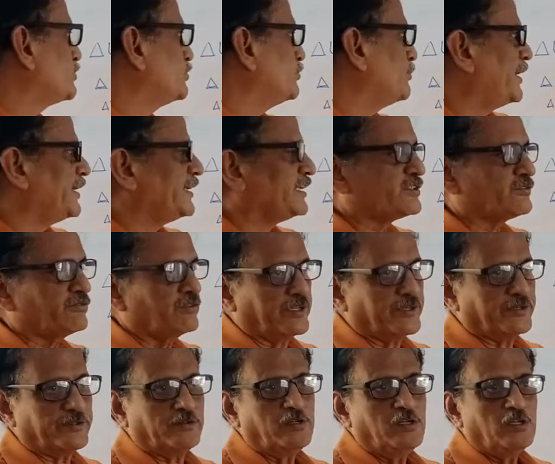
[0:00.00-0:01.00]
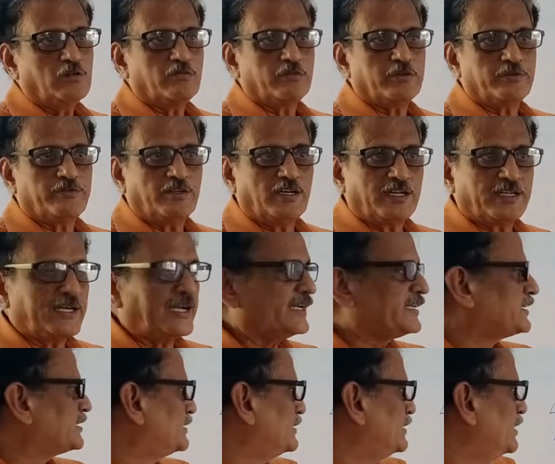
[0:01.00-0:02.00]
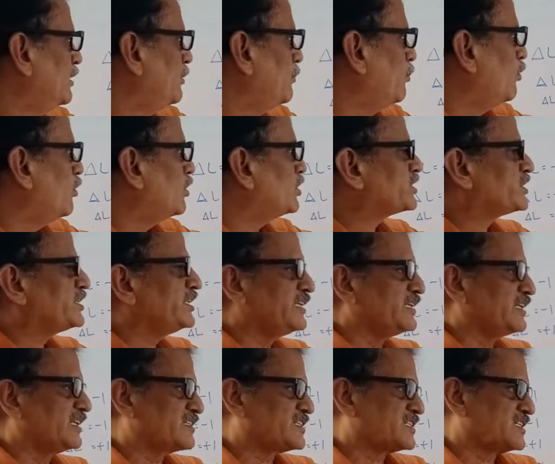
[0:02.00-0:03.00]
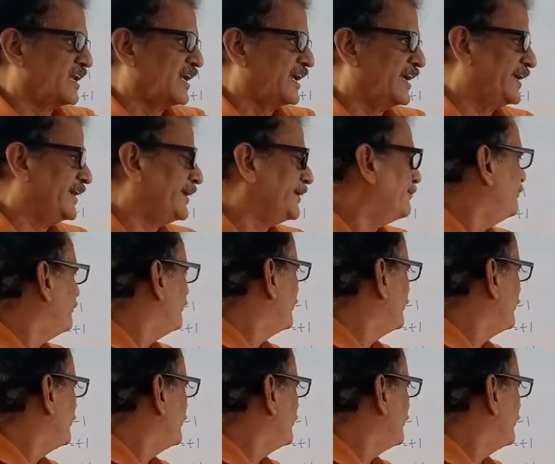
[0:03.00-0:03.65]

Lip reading: to -1 we will get most intense line.